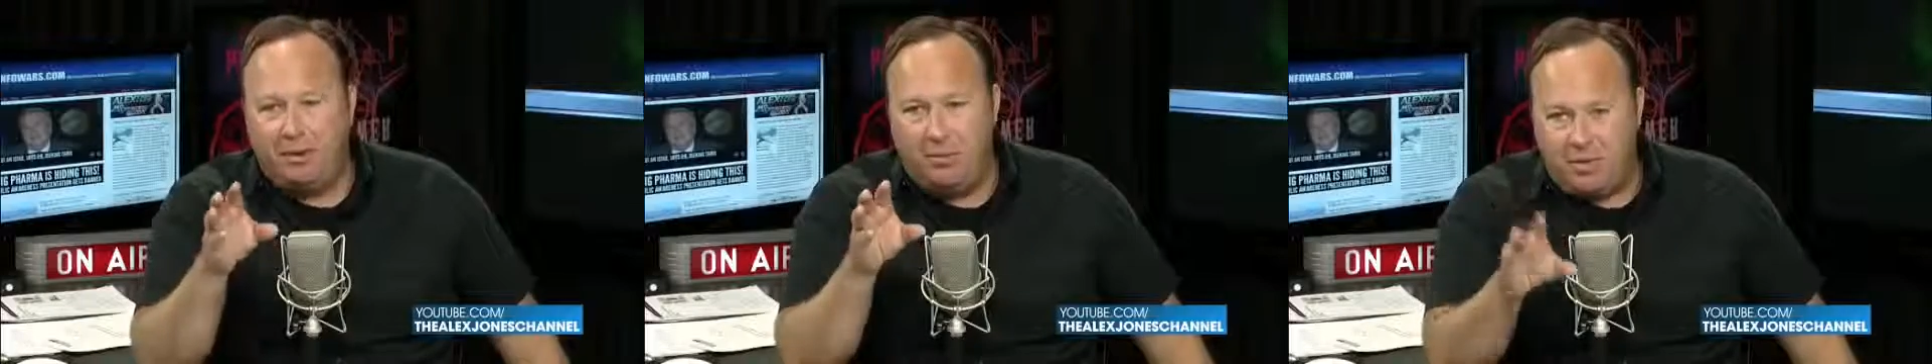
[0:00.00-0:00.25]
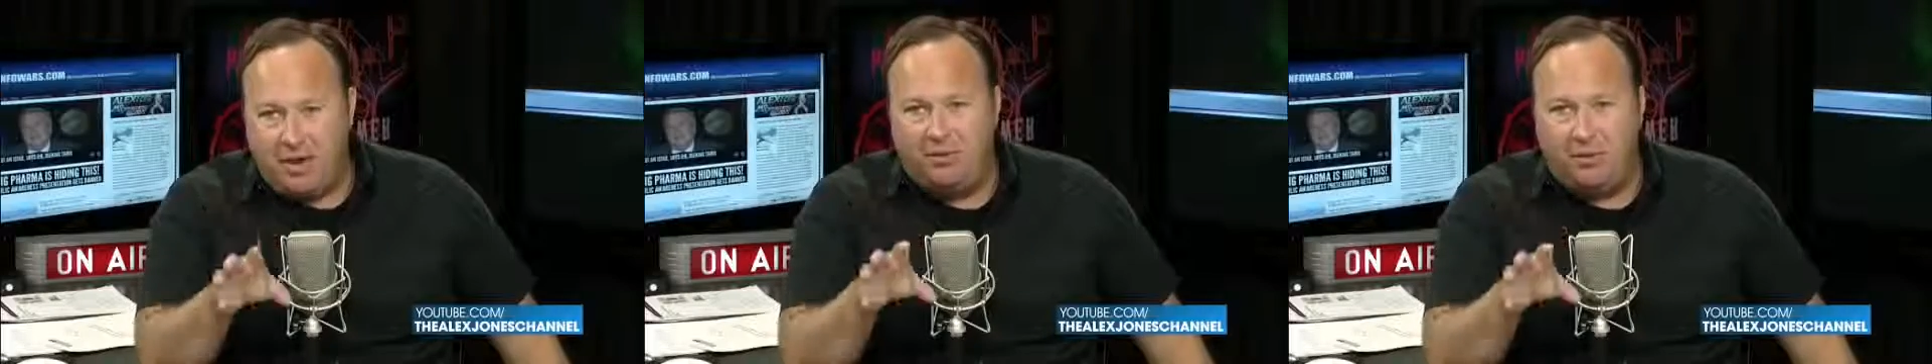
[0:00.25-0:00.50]
Let
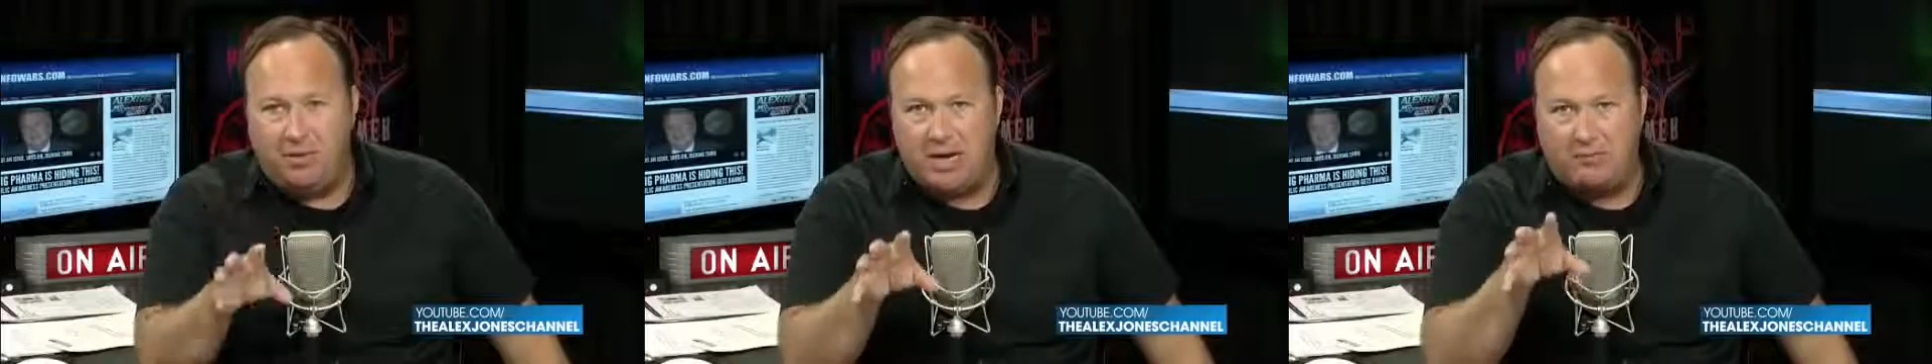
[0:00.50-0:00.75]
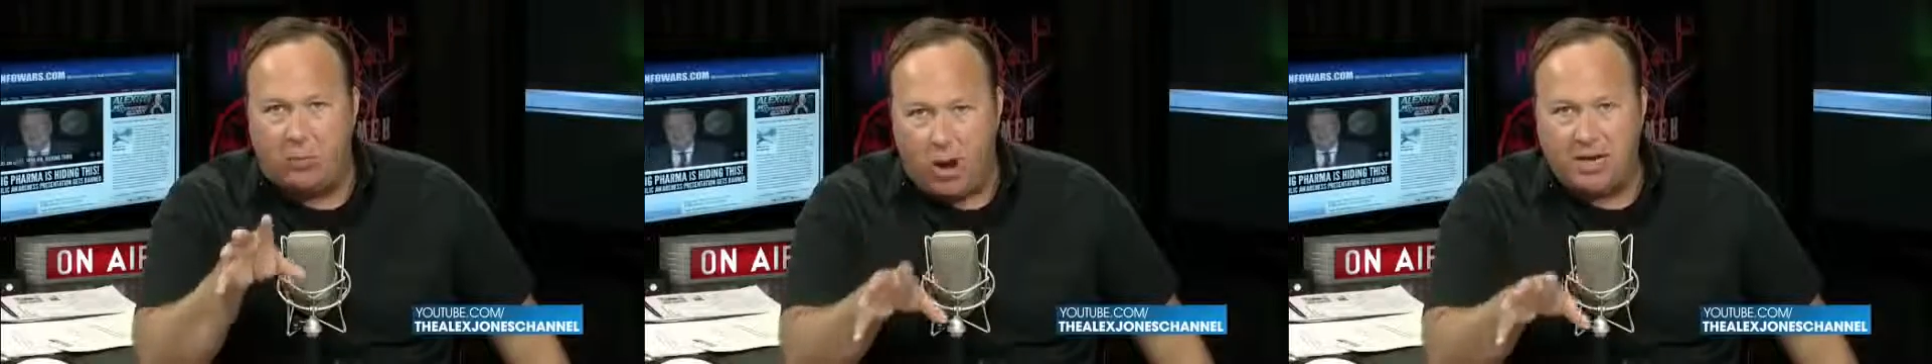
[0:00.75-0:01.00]
me tell you,
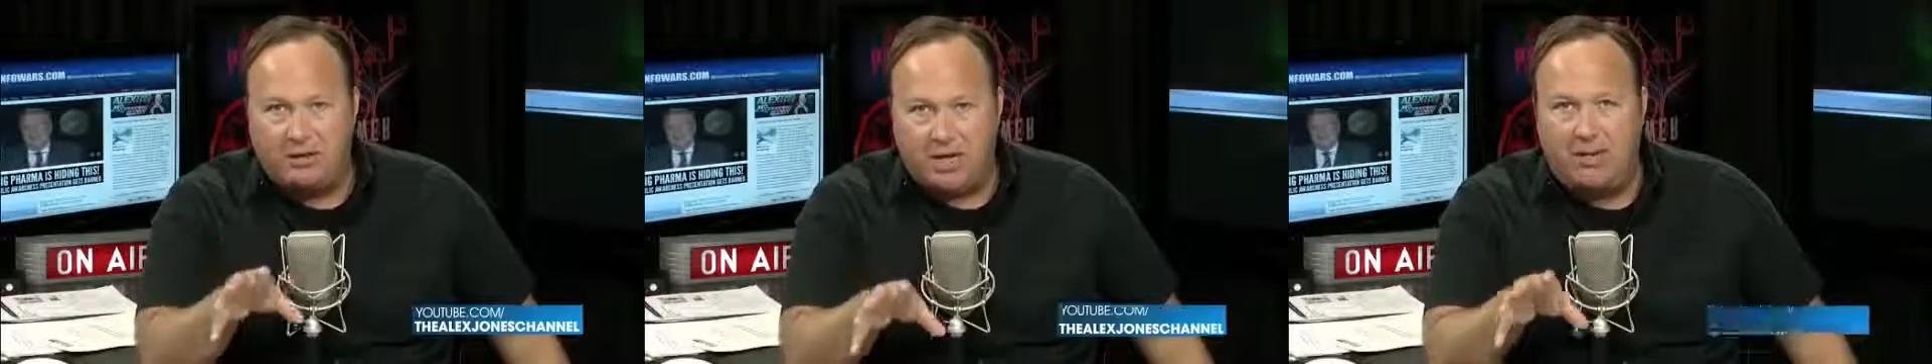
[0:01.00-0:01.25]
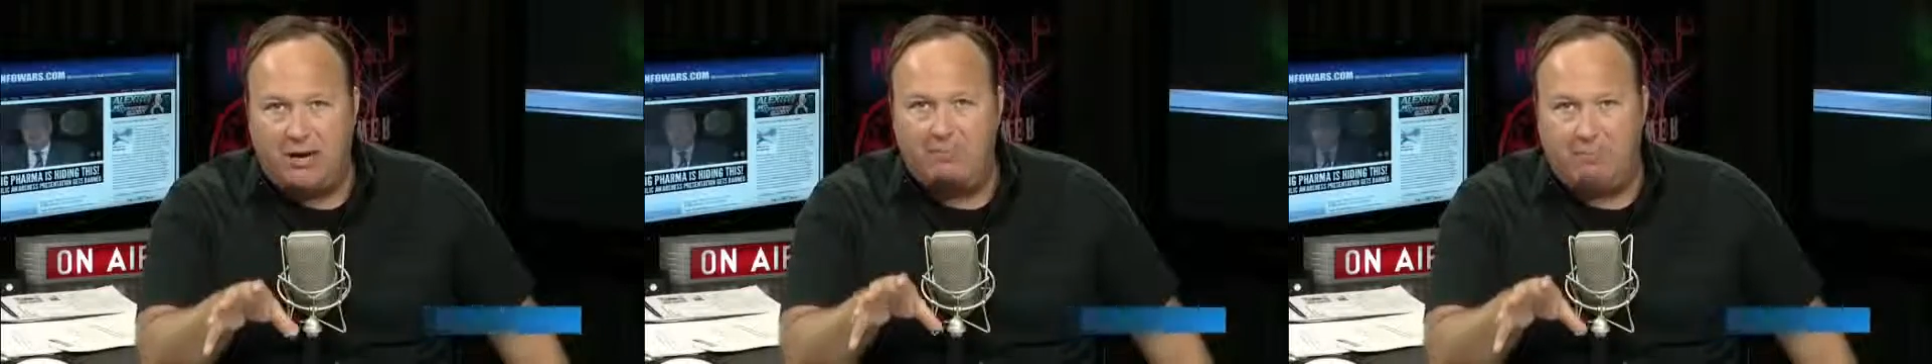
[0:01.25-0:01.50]
folks, I've watched
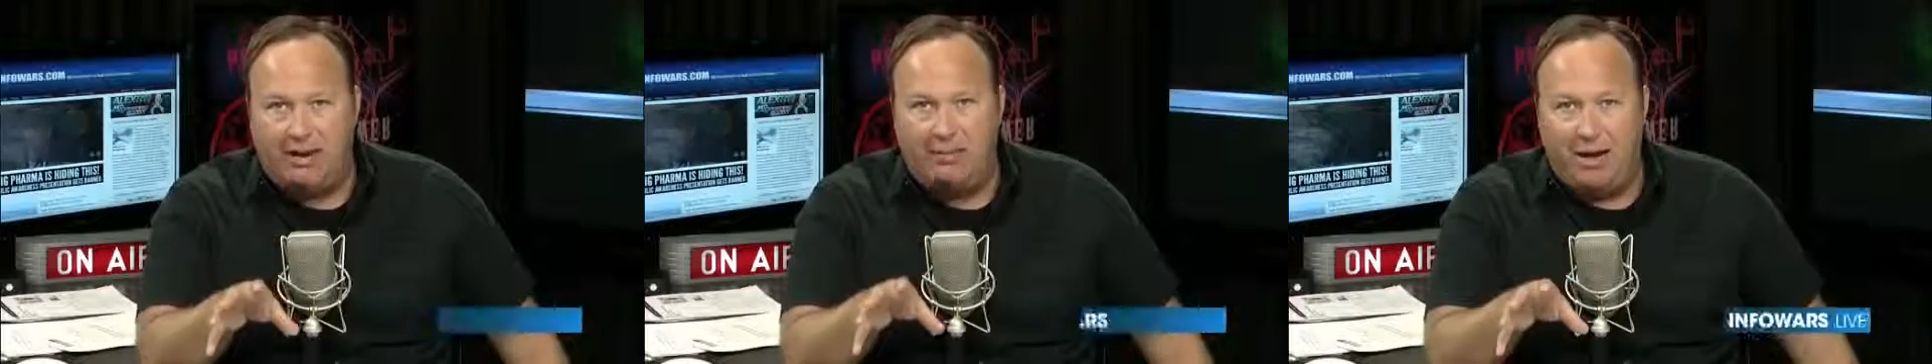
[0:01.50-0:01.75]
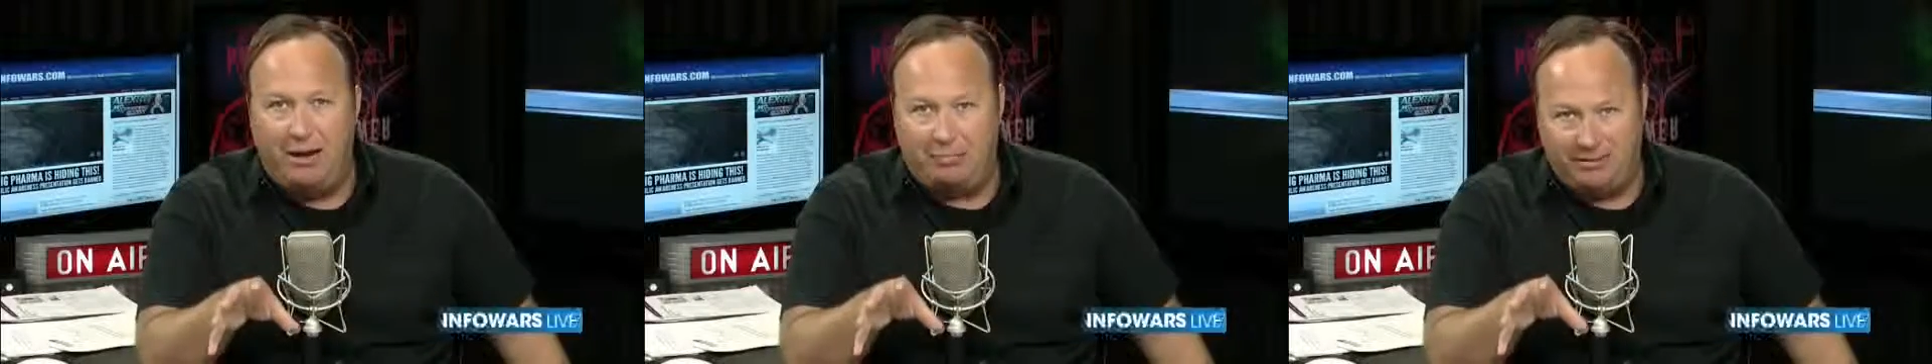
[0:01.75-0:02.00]
how they've
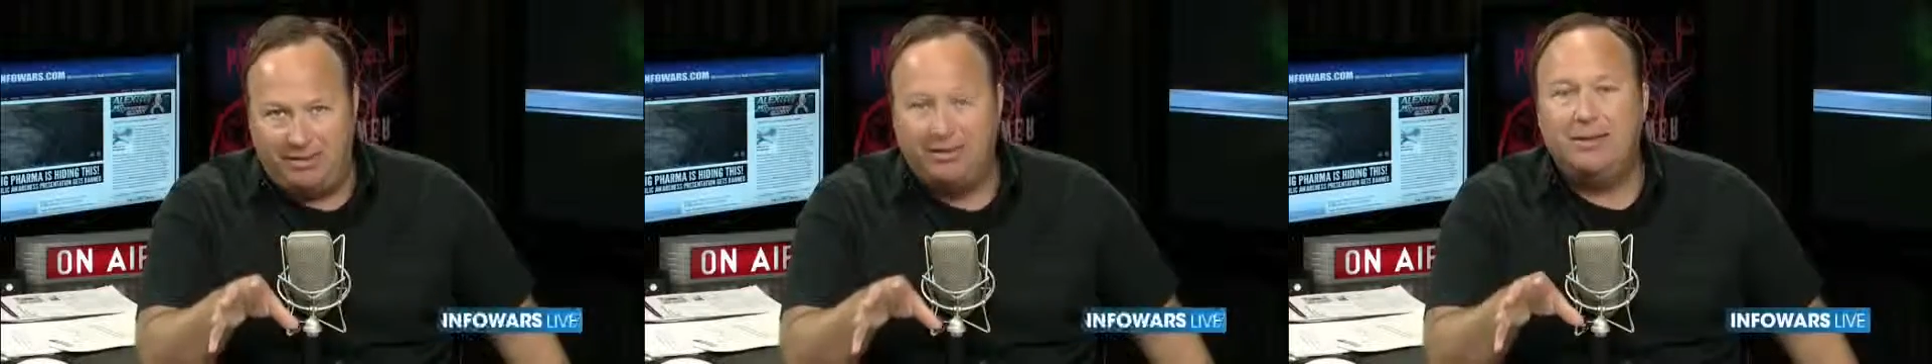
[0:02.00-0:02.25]
blown up.